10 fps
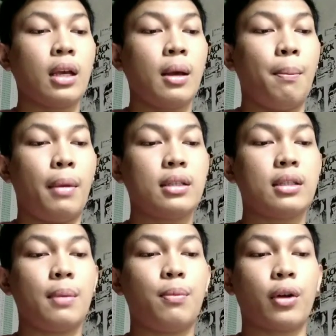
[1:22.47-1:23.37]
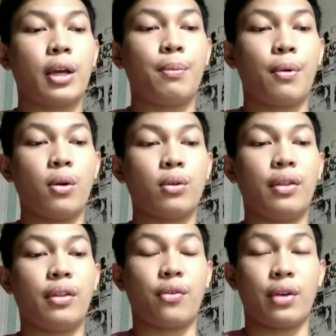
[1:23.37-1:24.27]
Martha Brockenbrough
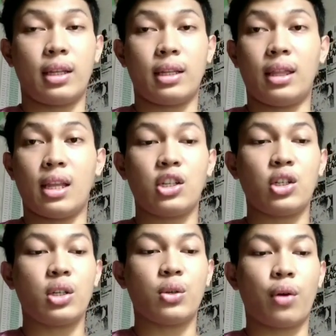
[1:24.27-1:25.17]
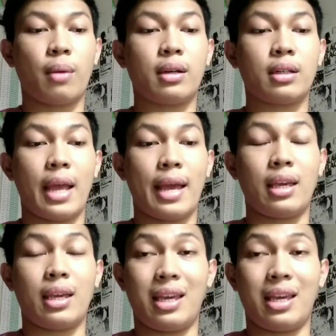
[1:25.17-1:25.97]
created National Grammar Day